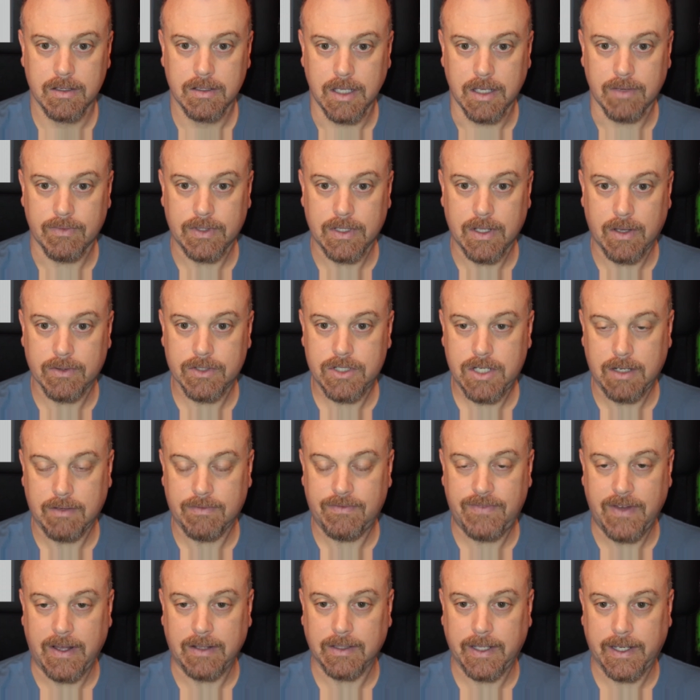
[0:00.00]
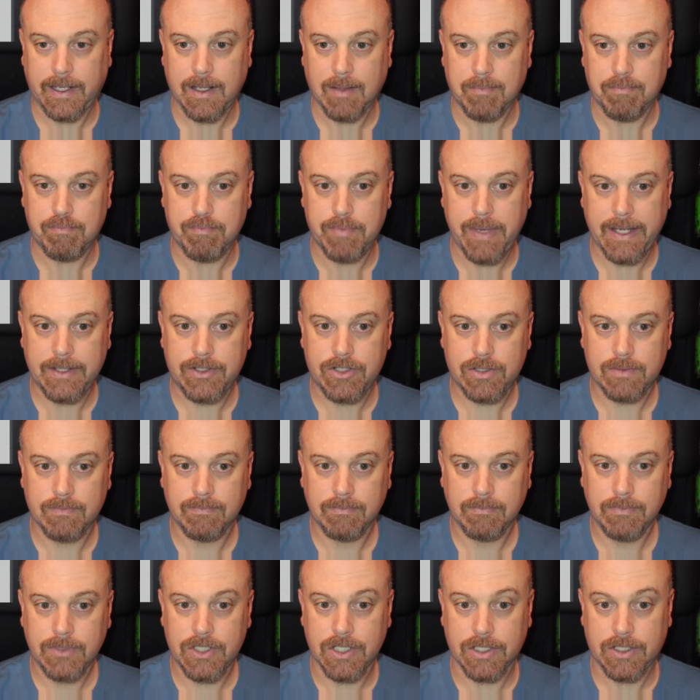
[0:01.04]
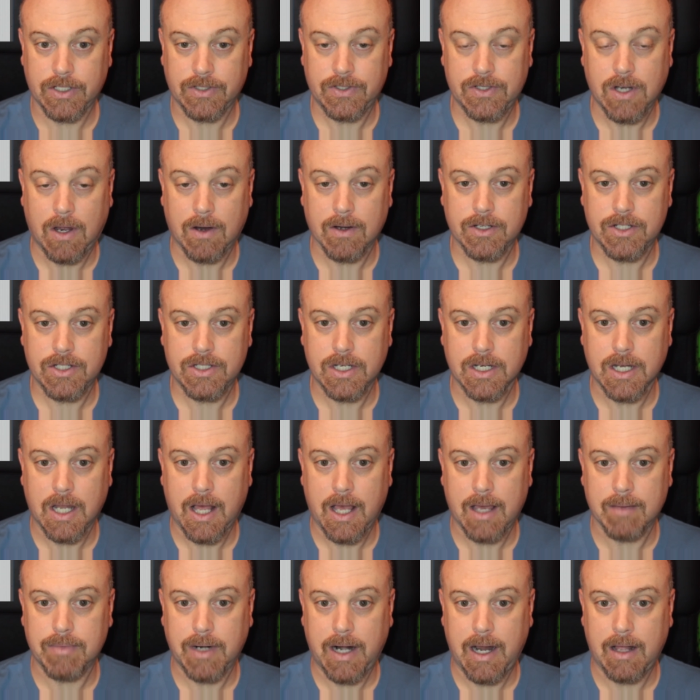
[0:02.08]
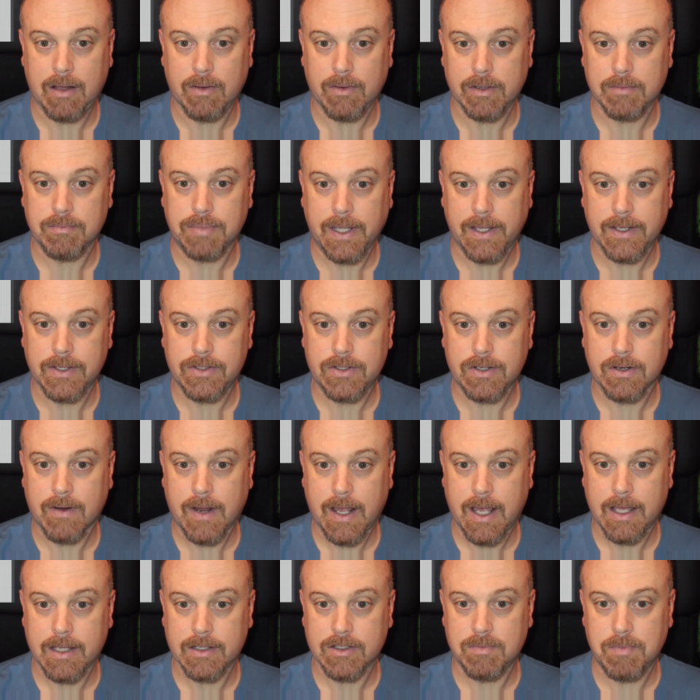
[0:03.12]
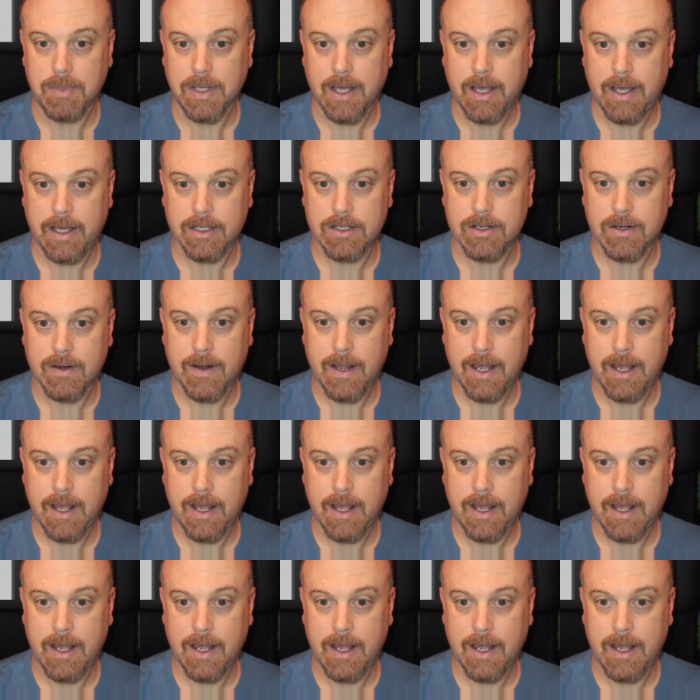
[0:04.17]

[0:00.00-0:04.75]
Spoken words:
Even though she felt like a bitch, she just arched an eyebrow and placed her hands behind her